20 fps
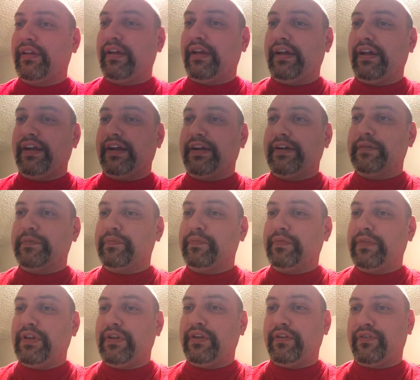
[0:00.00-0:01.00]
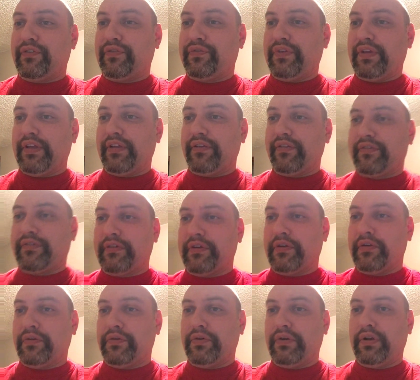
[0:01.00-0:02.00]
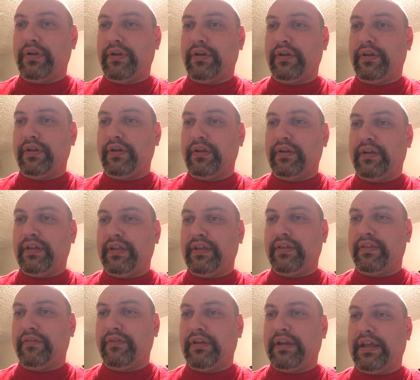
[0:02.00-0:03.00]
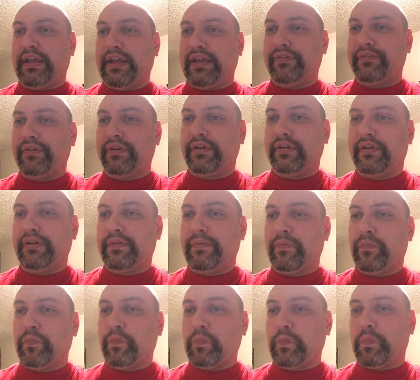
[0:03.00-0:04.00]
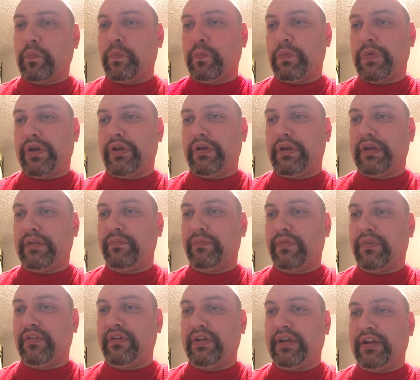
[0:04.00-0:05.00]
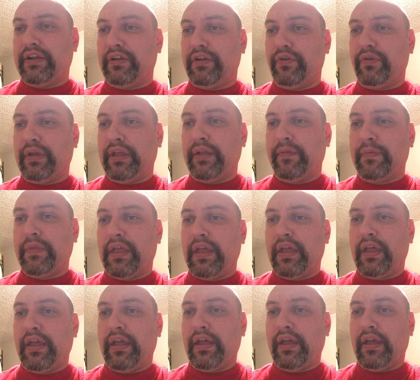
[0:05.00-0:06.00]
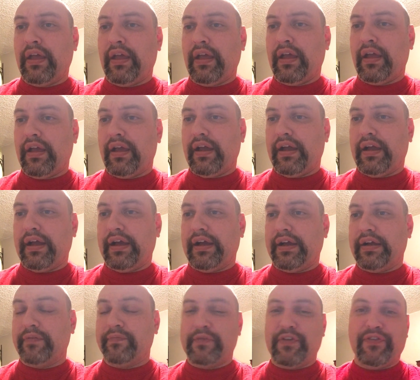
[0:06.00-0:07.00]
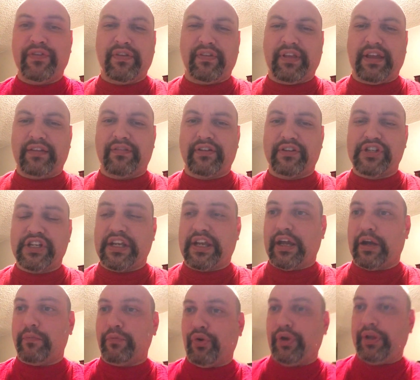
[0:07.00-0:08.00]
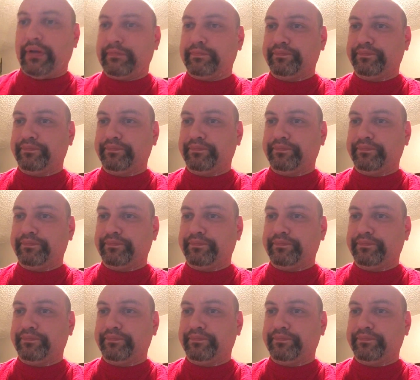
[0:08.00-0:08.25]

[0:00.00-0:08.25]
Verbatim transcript: Um, you just feel so. Yeah, three and a half. All right, still kind of gooey. Um, he feels like such a cowboy.